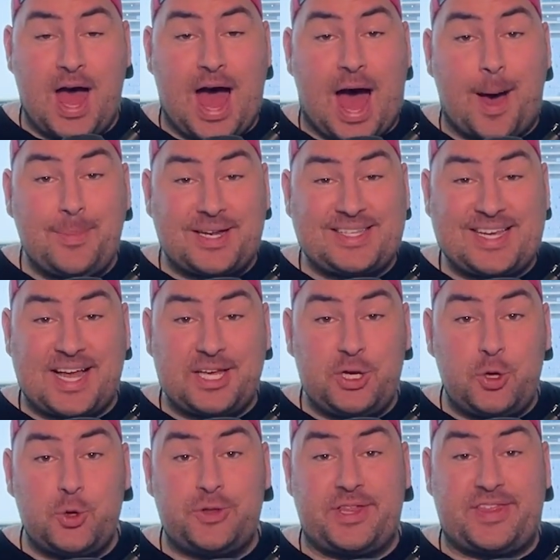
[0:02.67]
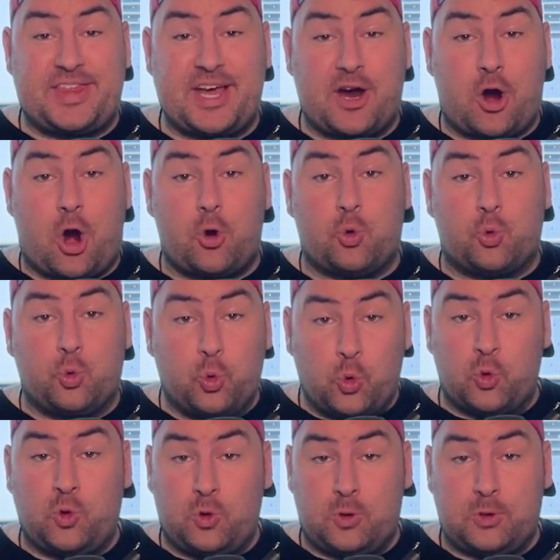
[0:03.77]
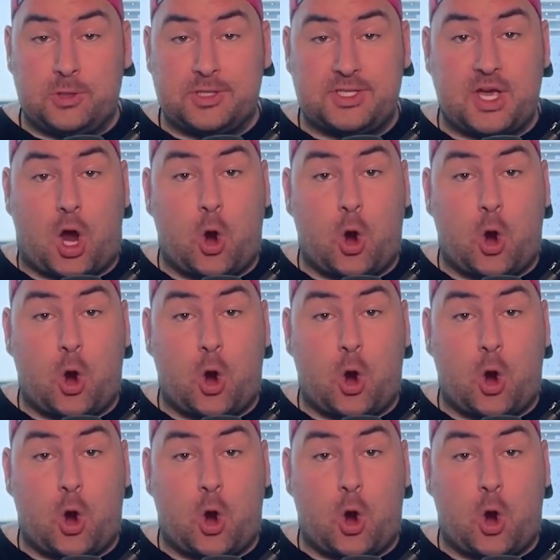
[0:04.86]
I'm gonna tell you that there are rules